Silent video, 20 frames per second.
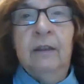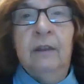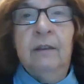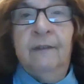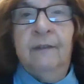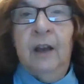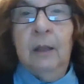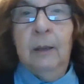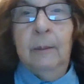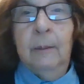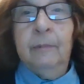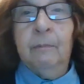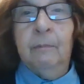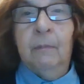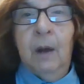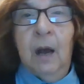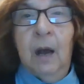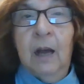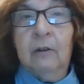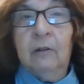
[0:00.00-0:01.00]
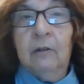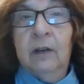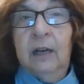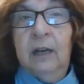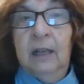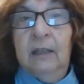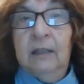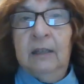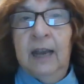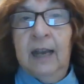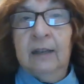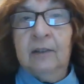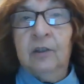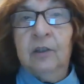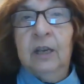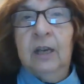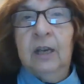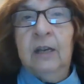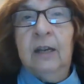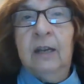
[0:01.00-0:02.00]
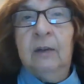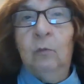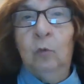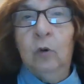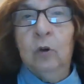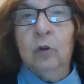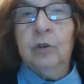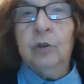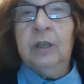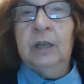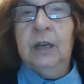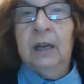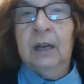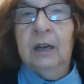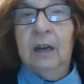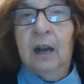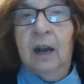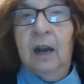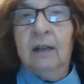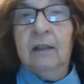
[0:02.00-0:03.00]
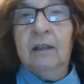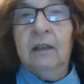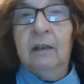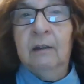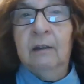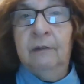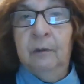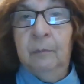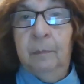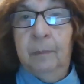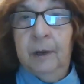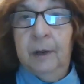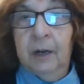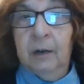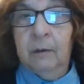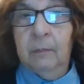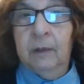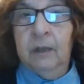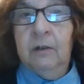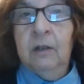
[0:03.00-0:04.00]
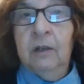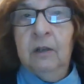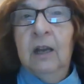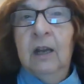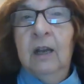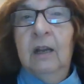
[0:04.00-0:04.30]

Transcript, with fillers: developed moderate ataxia and worsening cognitive impairment,